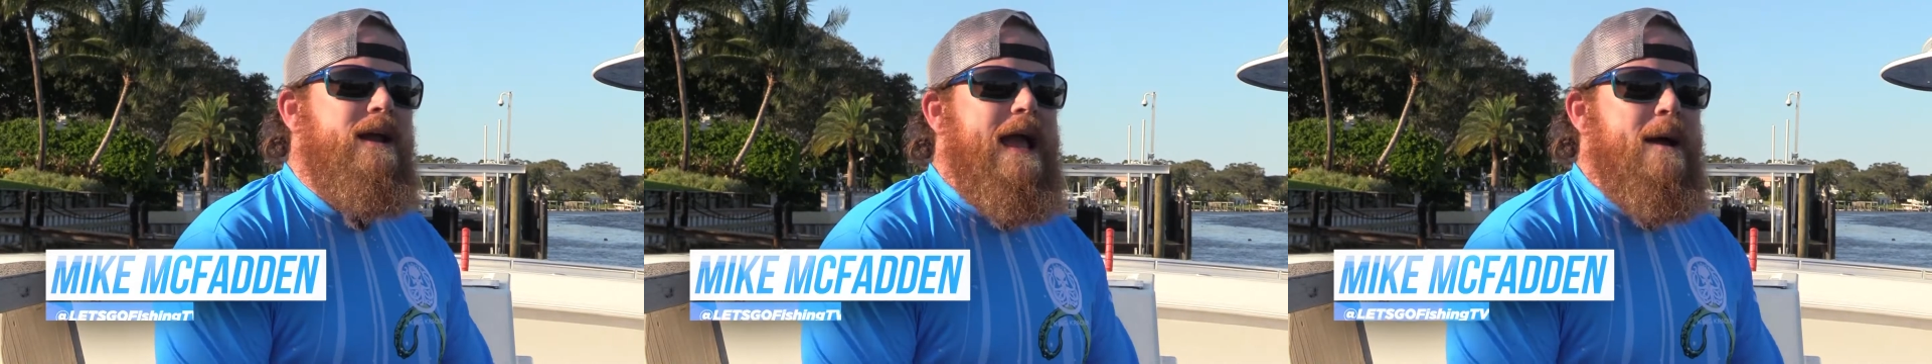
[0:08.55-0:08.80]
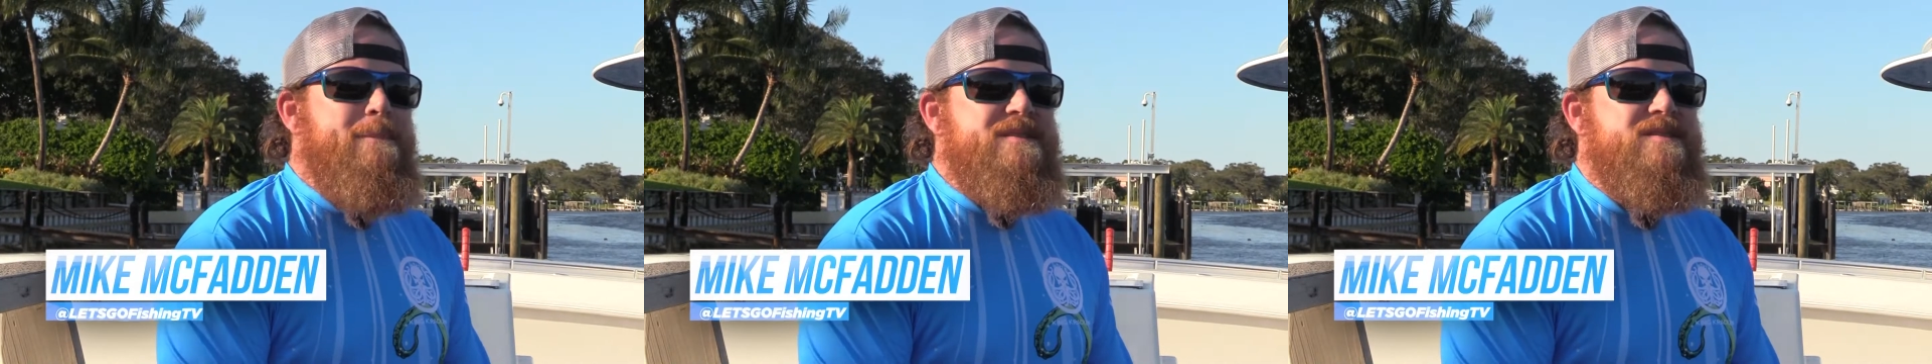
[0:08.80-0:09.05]

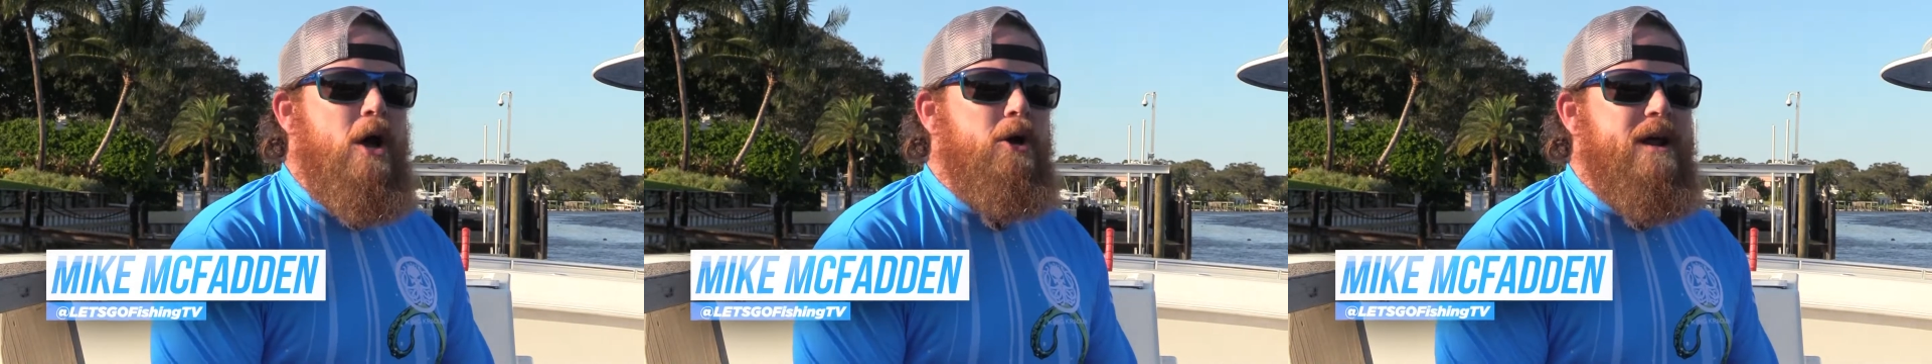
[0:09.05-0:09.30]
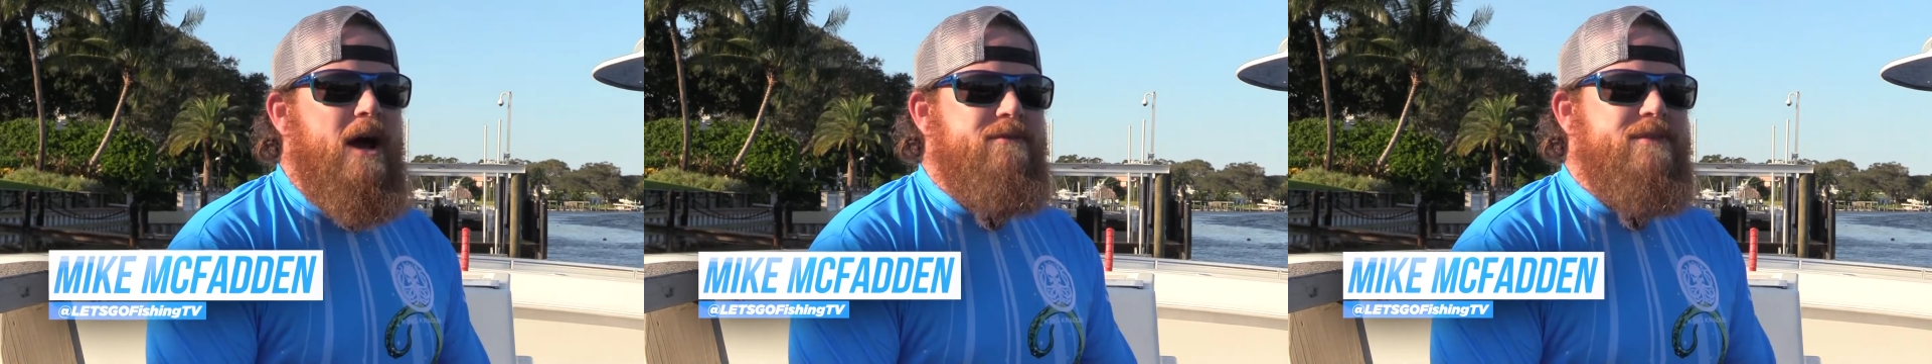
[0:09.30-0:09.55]

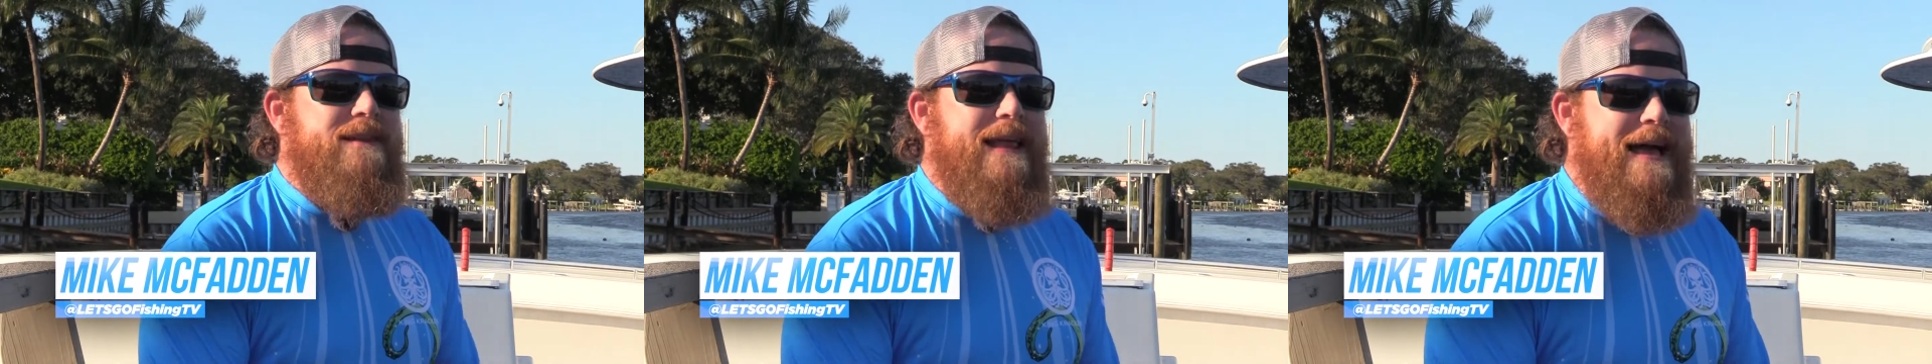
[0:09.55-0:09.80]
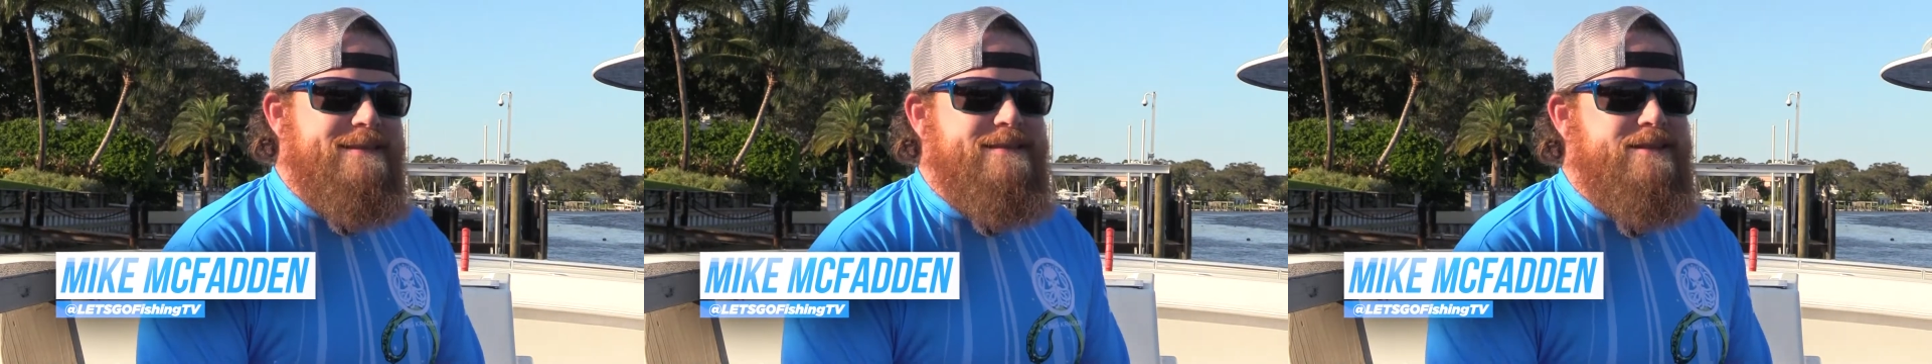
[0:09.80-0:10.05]
episode of
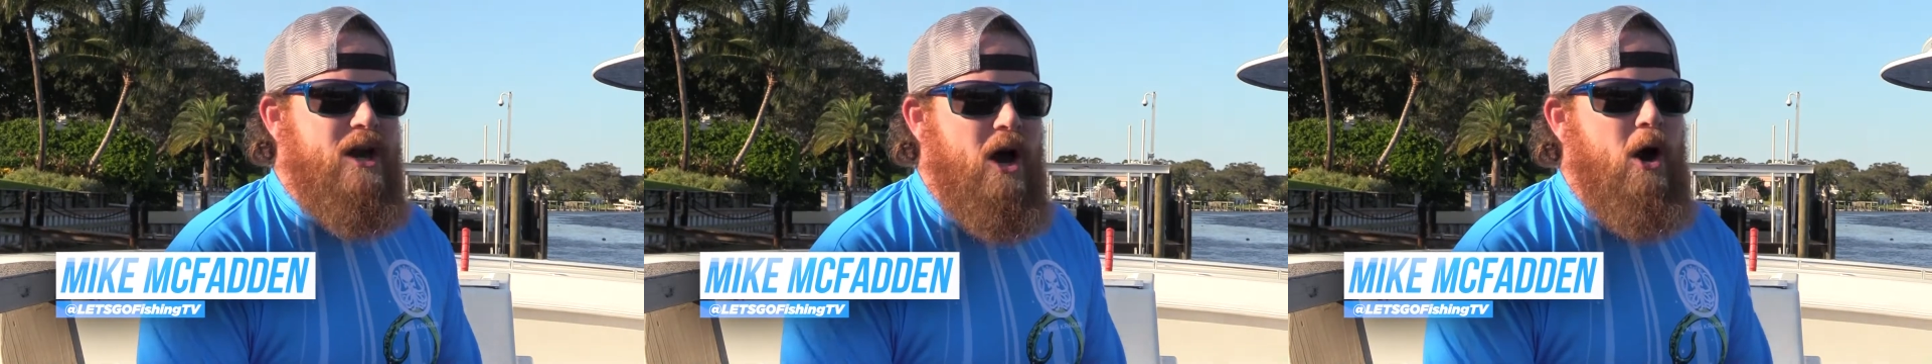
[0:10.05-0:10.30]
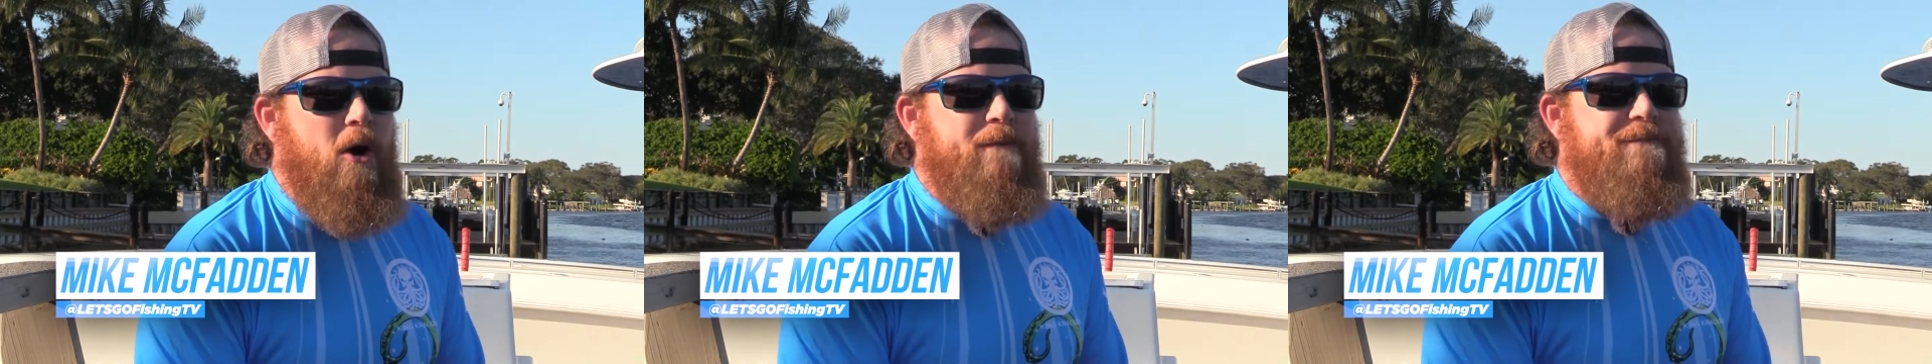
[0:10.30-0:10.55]
Let's
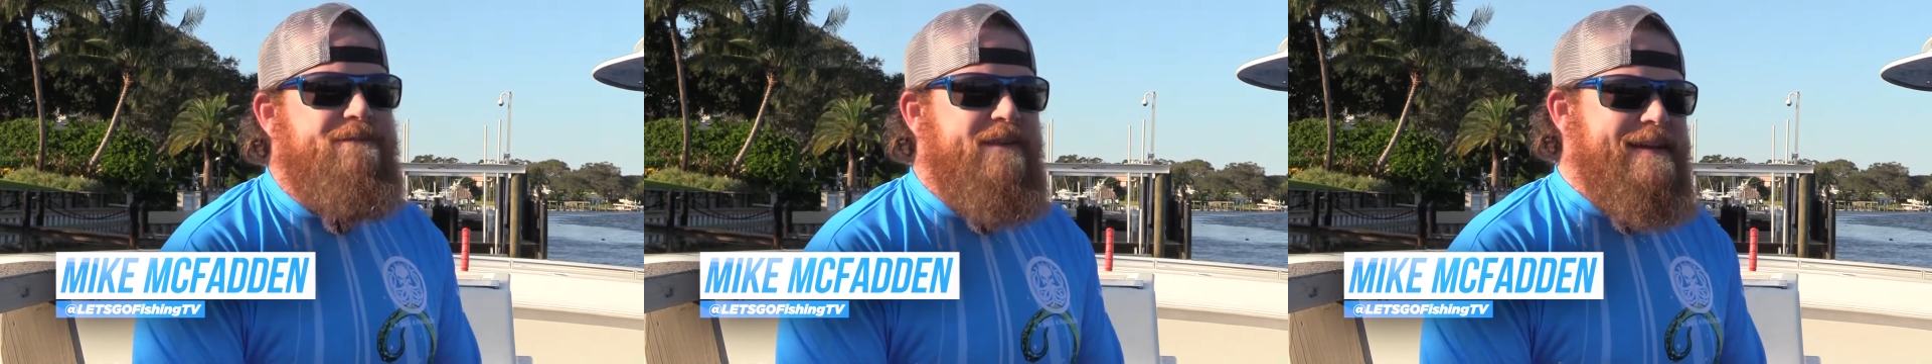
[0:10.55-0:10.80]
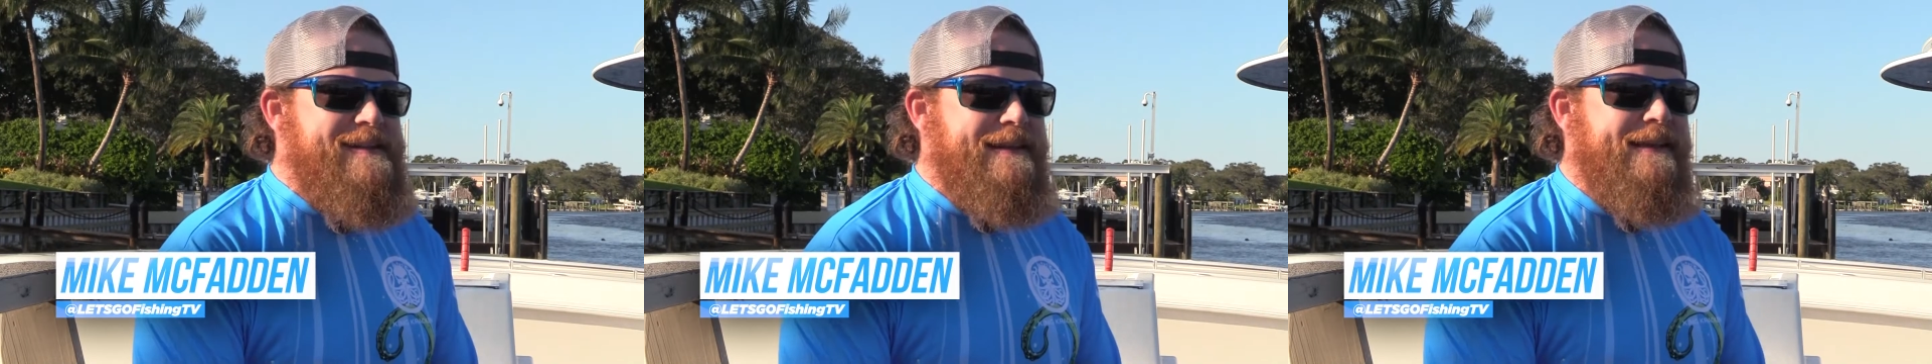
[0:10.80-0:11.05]
Go
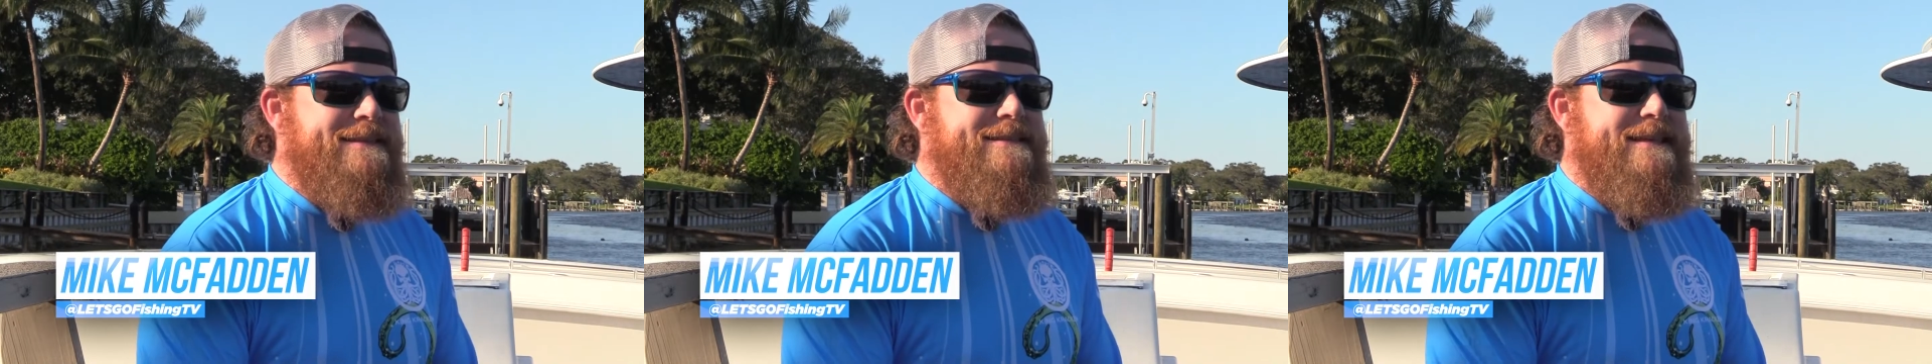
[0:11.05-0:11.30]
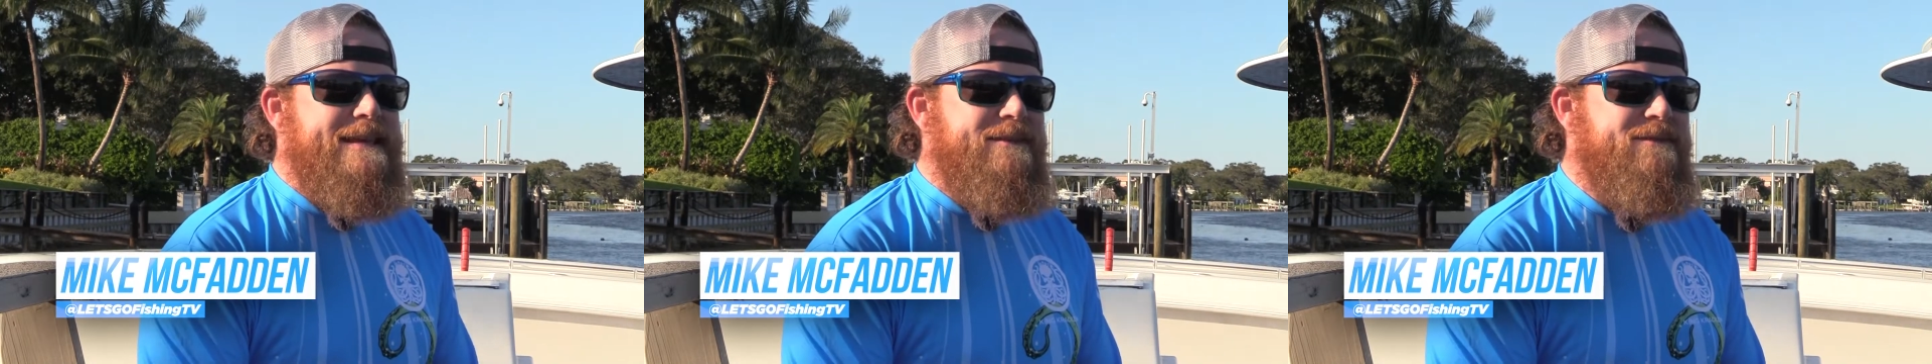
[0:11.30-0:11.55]
Fishing
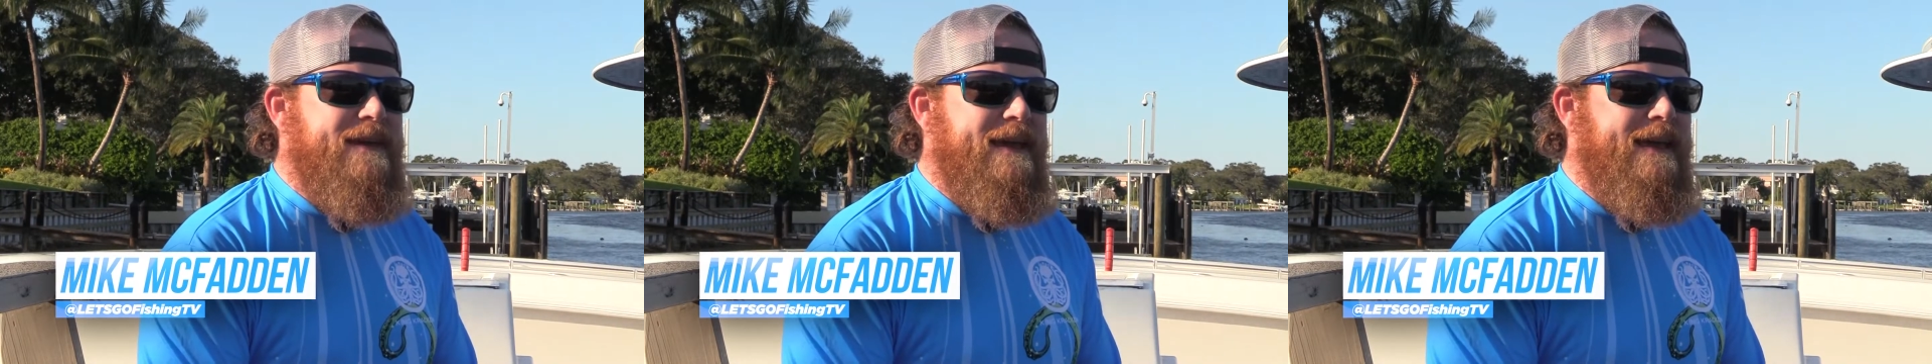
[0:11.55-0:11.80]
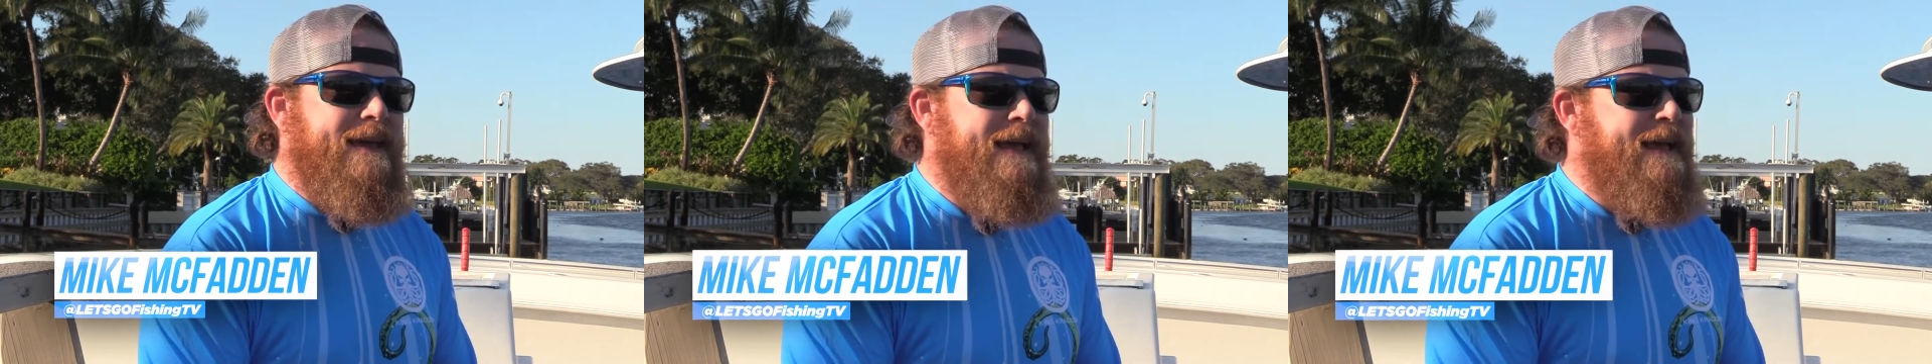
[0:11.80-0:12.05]

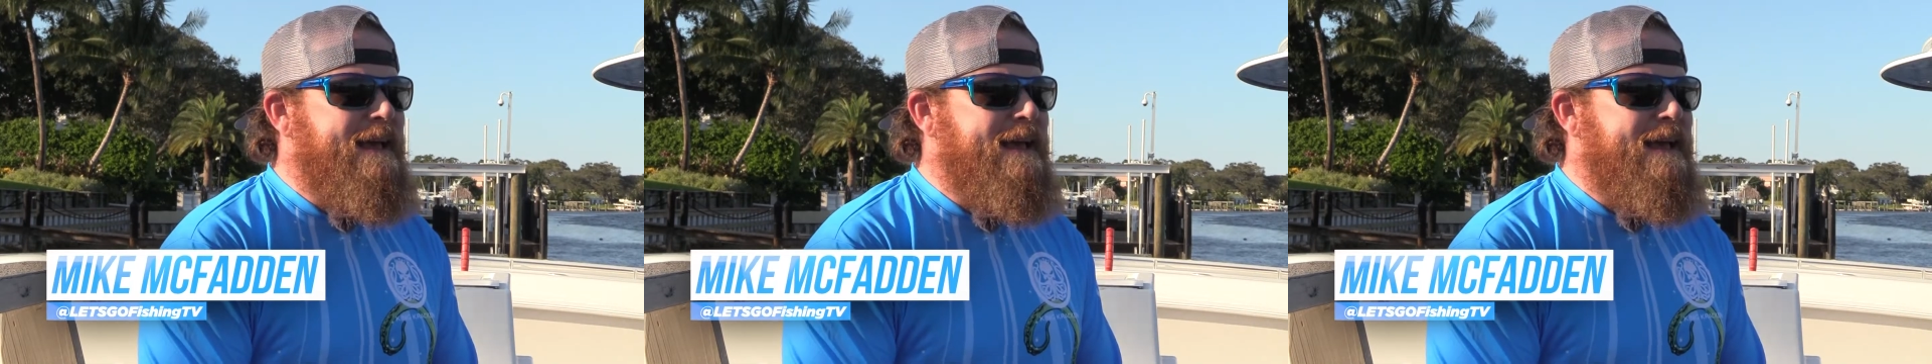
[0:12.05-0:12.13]
TV.